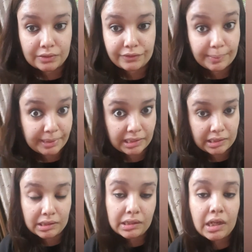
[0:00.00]

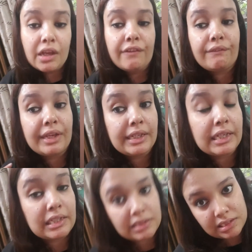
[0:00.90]
webinar, when it
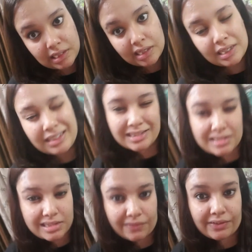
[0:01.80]
will start and
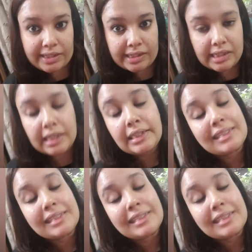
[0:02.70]
stuff like that.